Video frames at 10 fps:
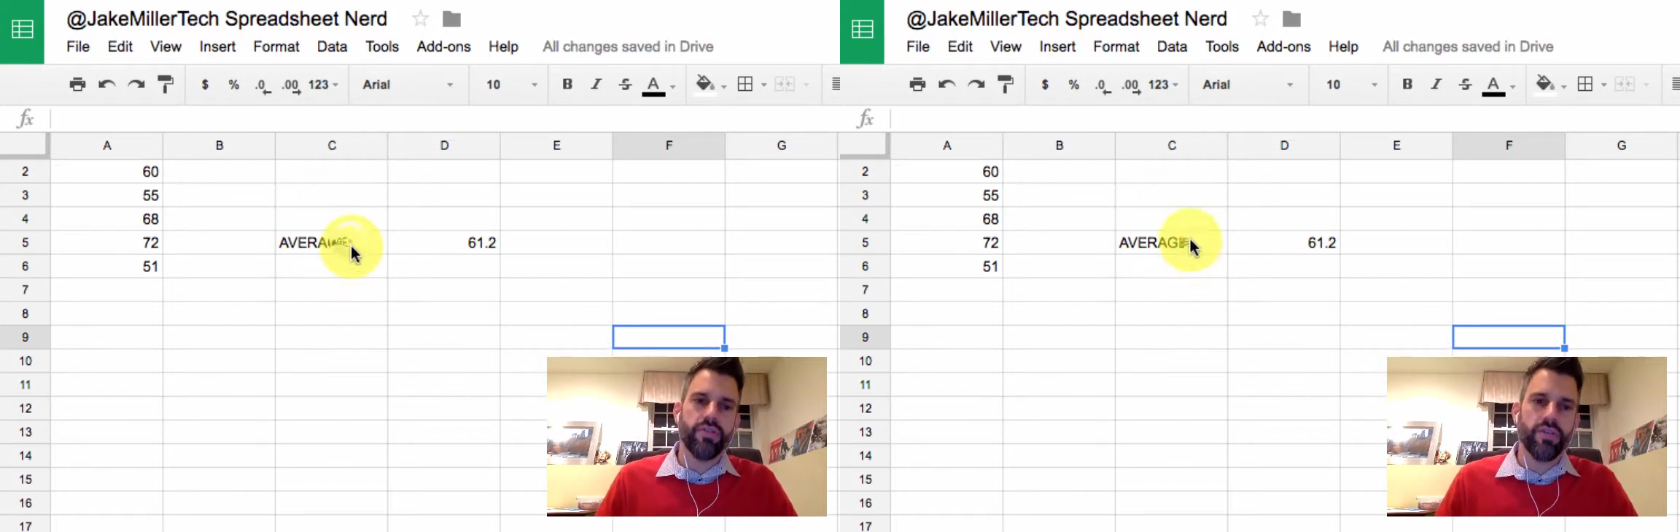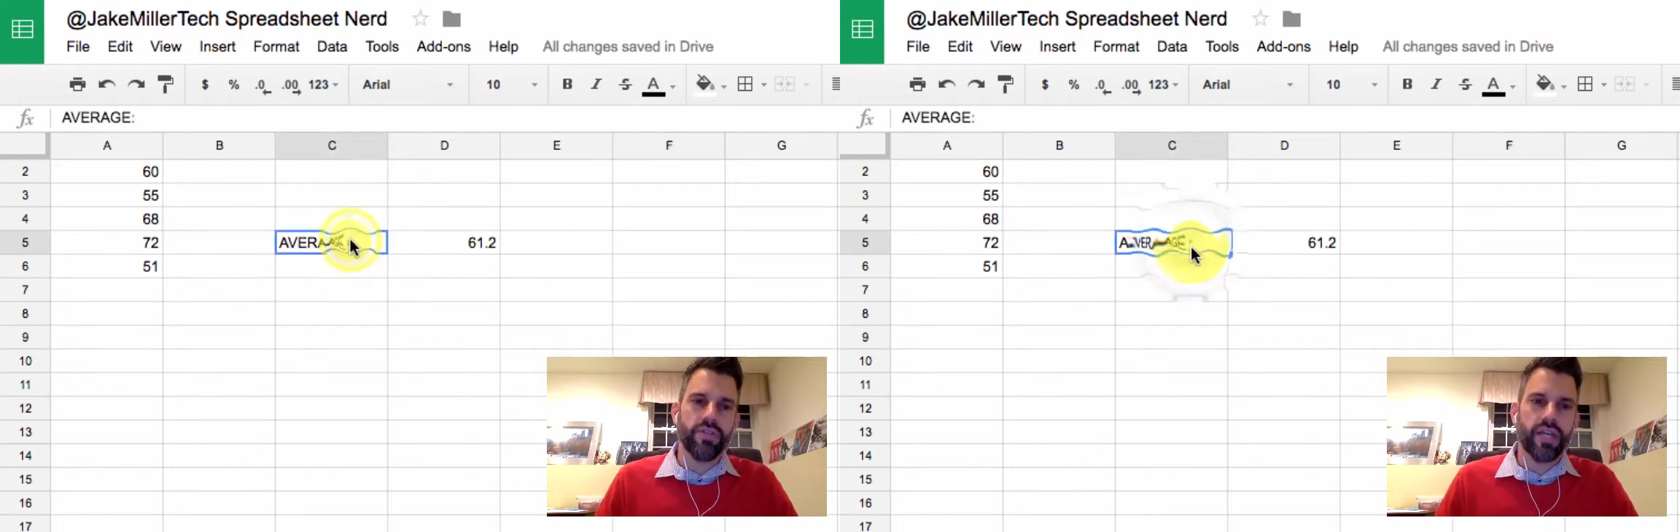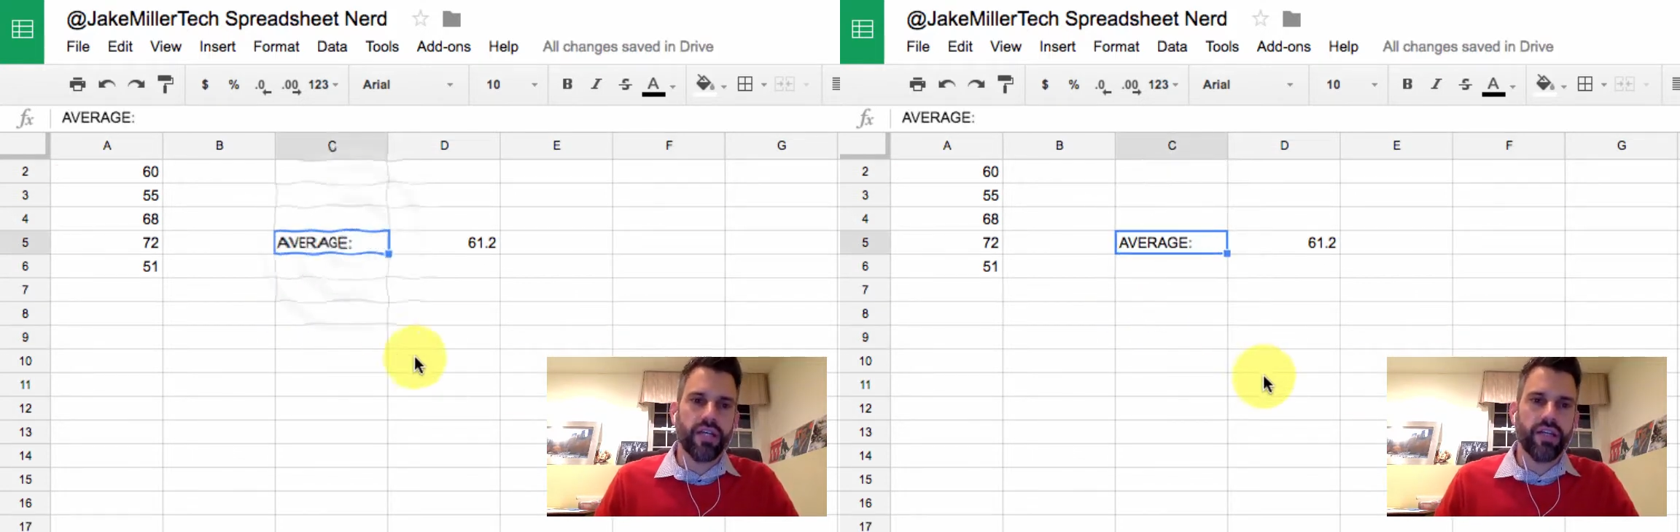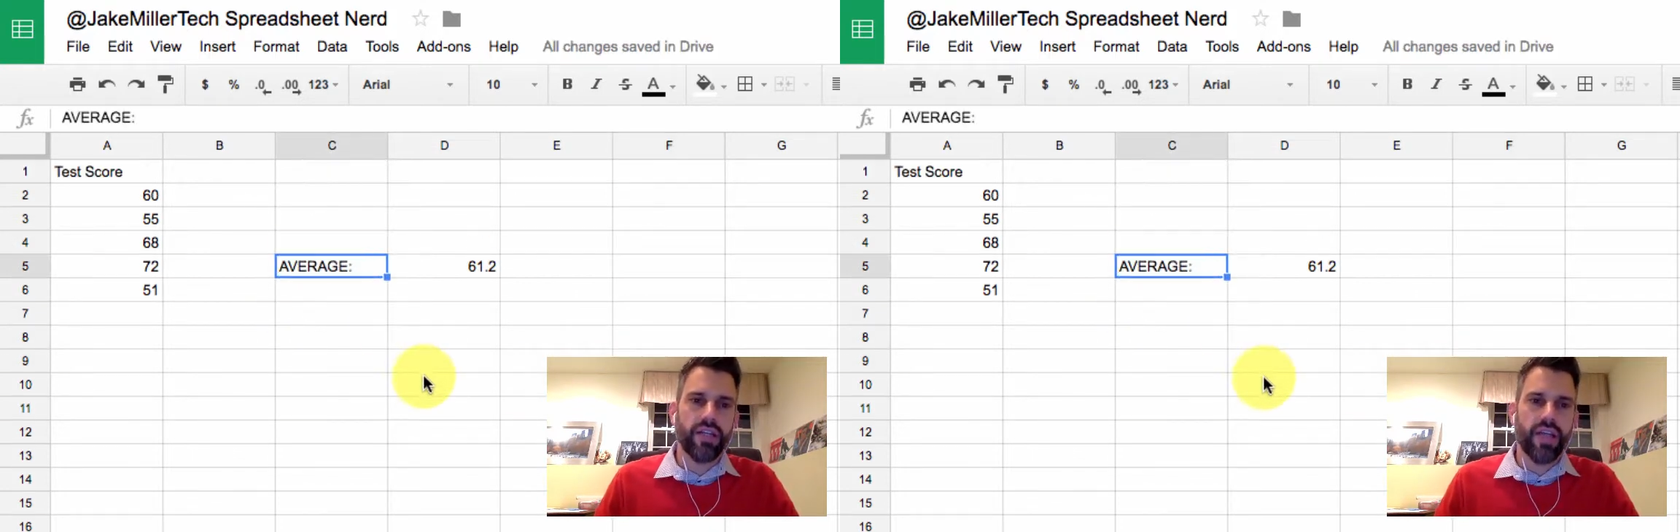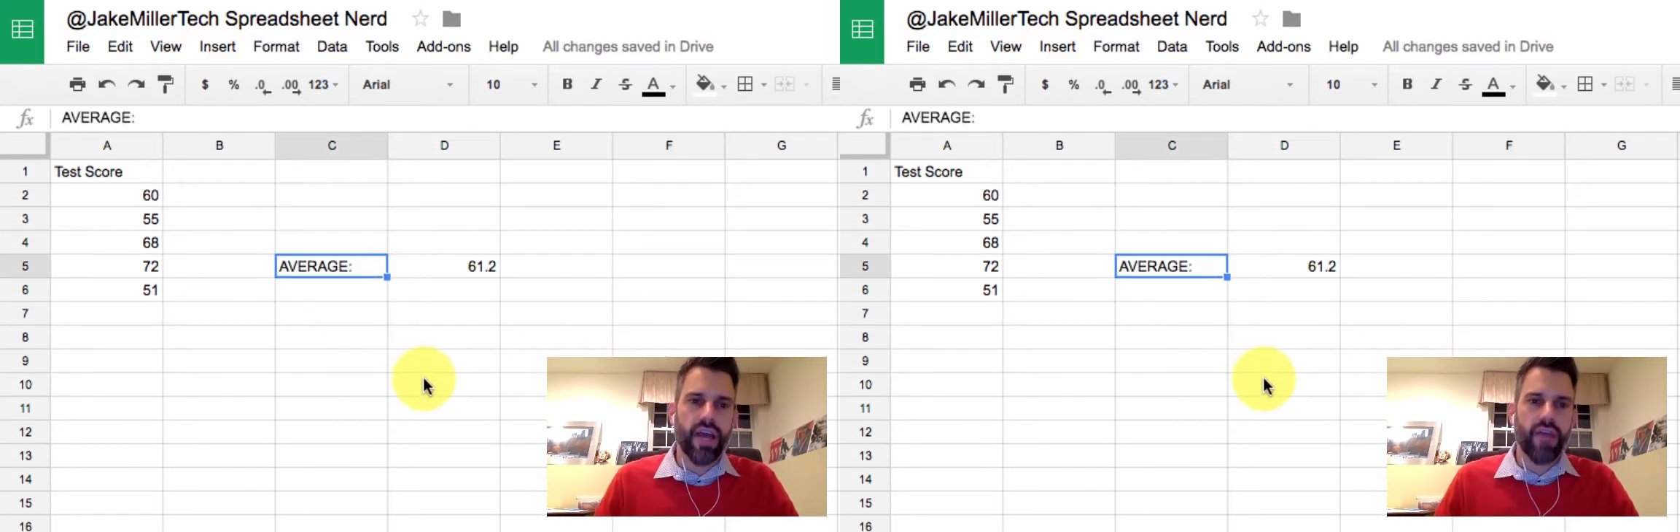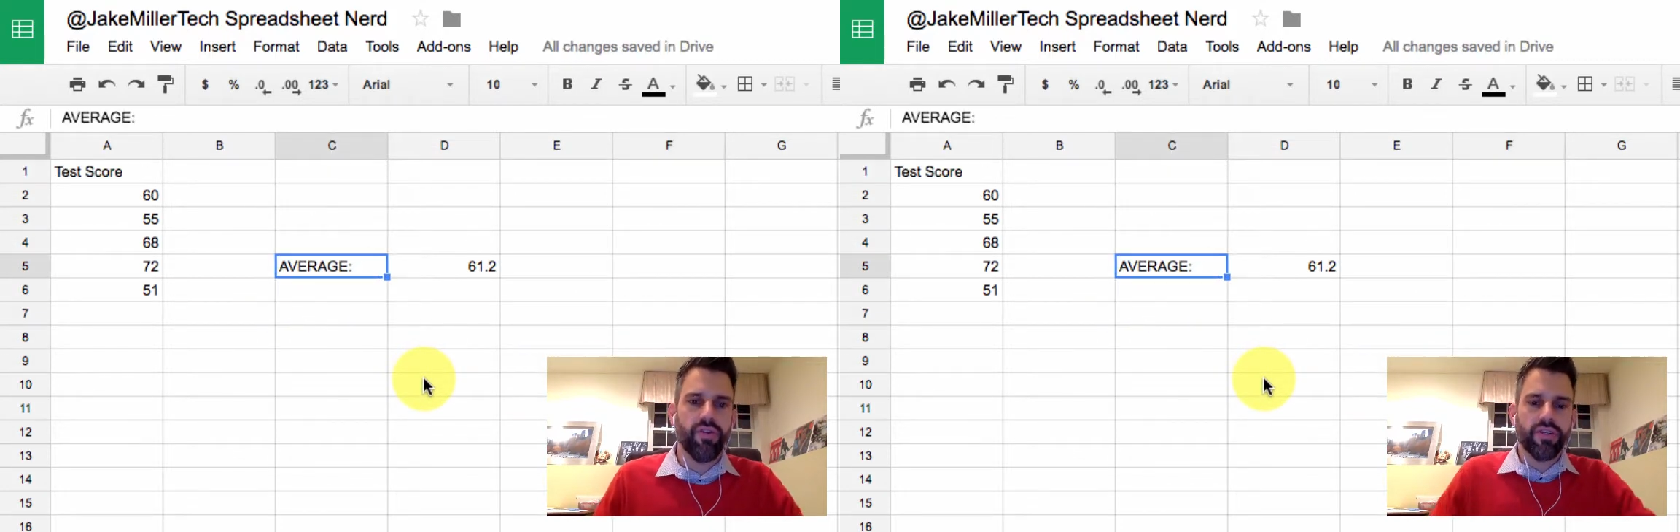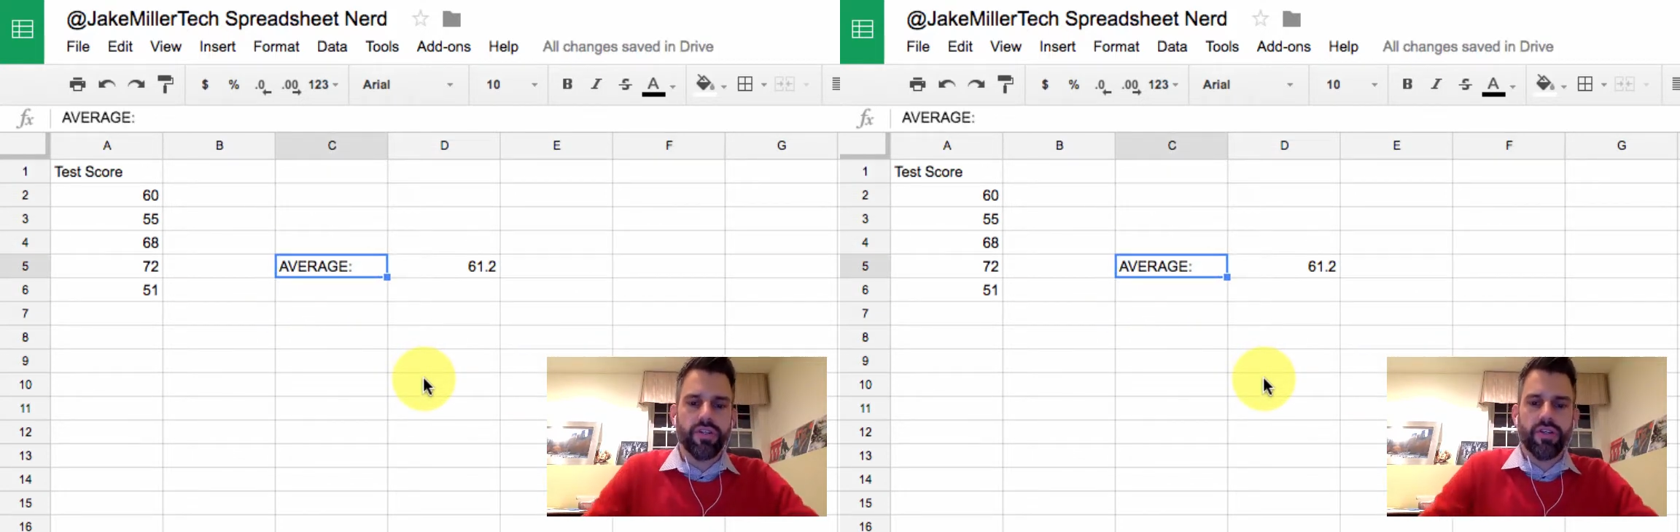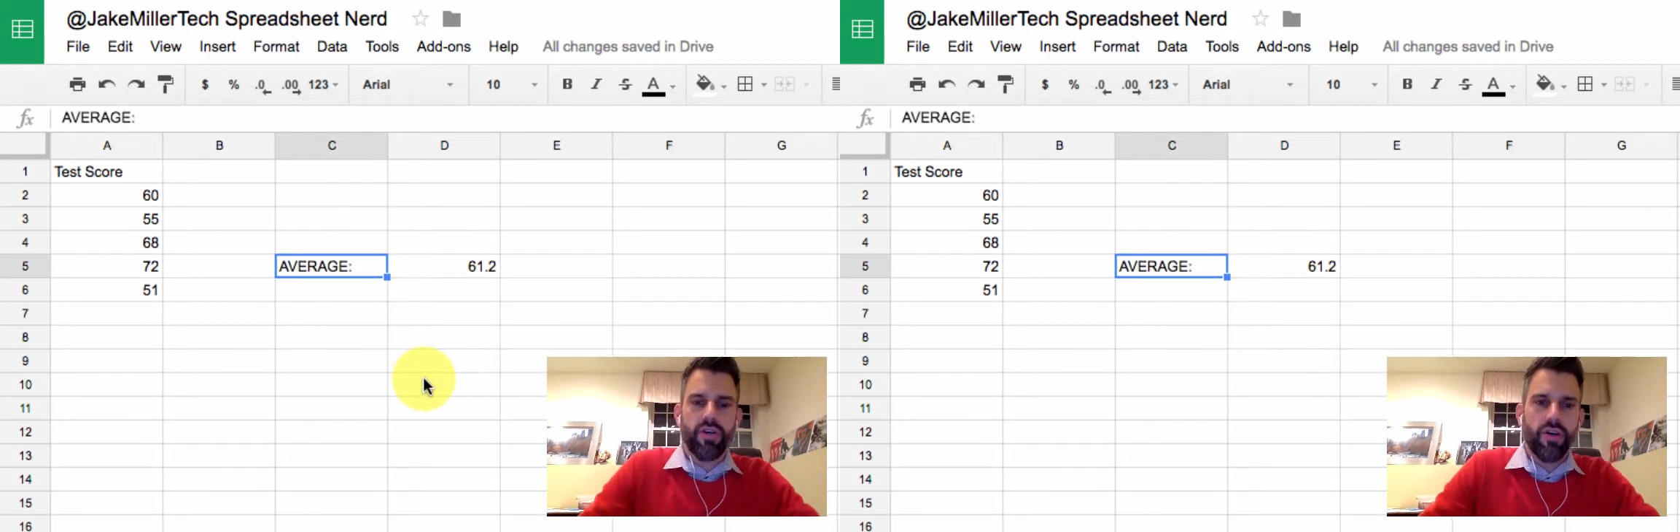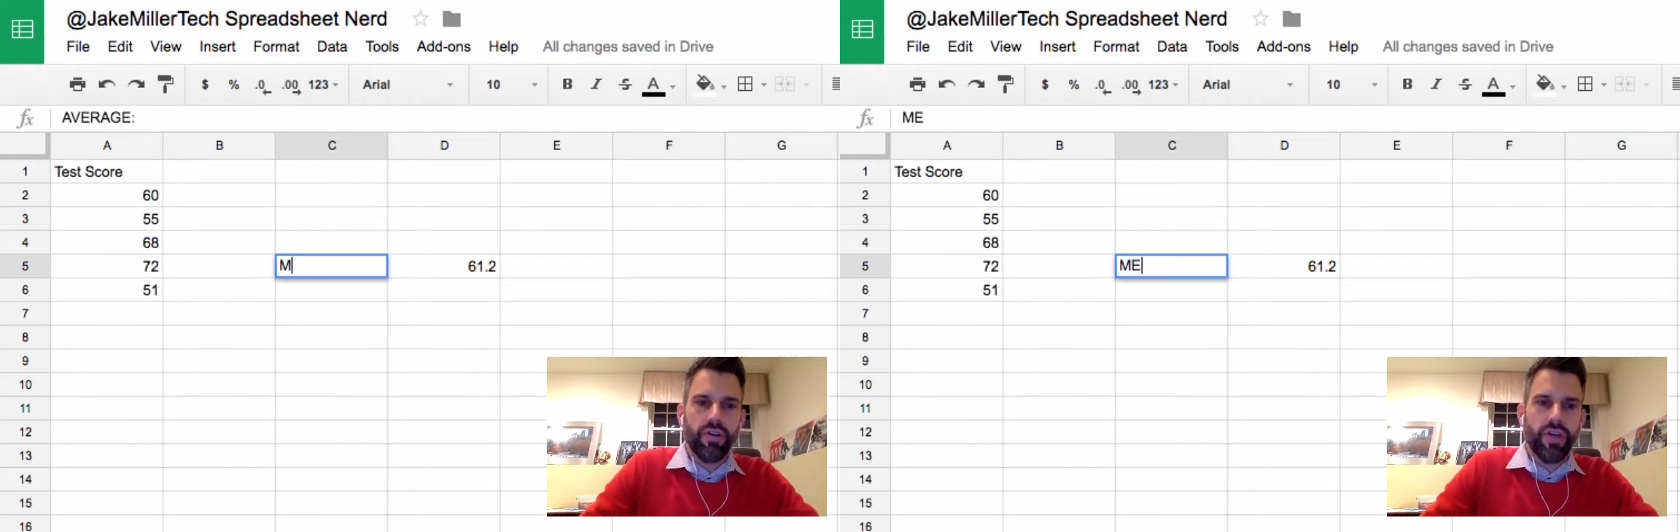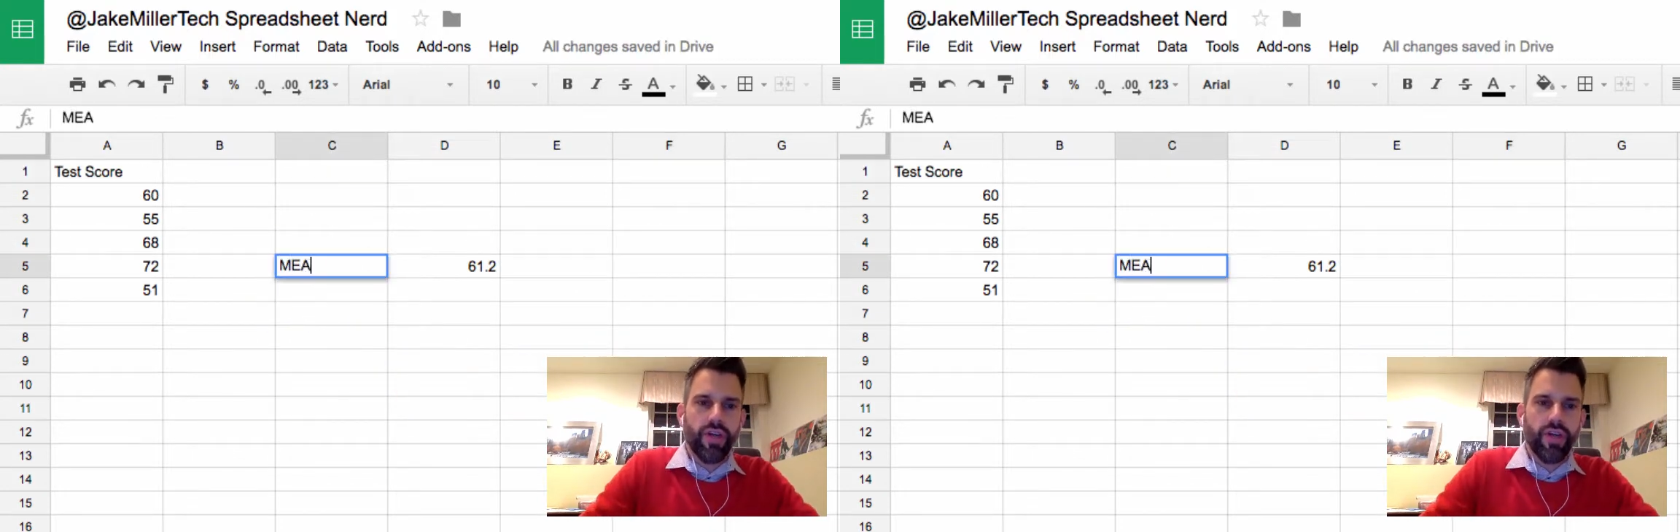So technically the average is called